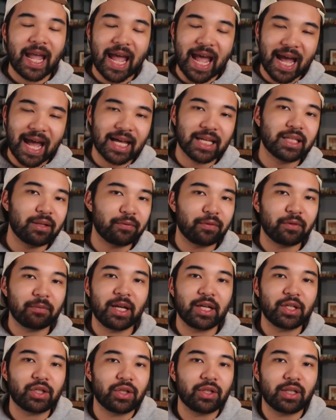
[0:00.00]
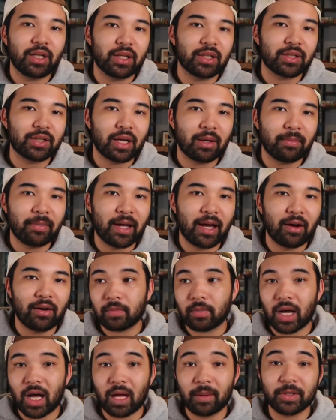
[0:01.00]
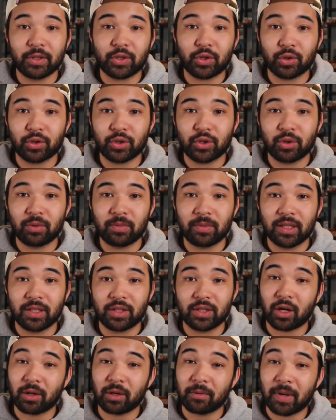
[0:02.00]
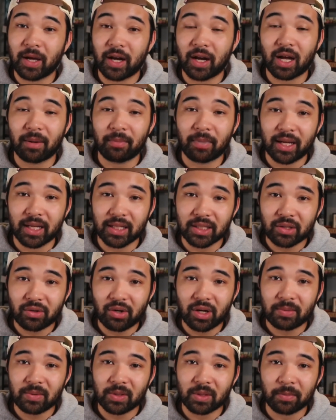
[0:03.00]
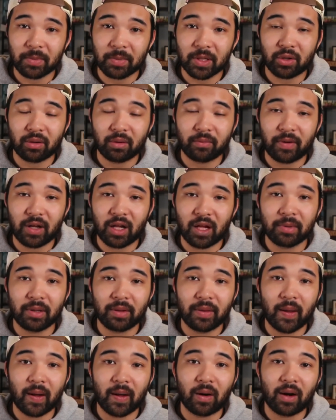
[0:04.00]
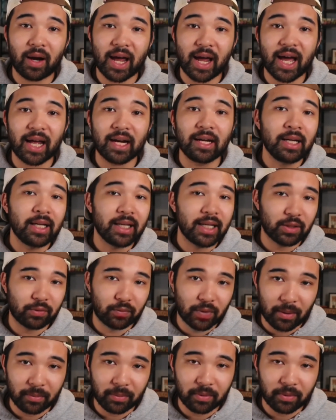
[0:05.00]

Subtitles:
As information does come out, I'll be sure to be talking about it on my Instagram, so make sure to follow me there at It's Rob the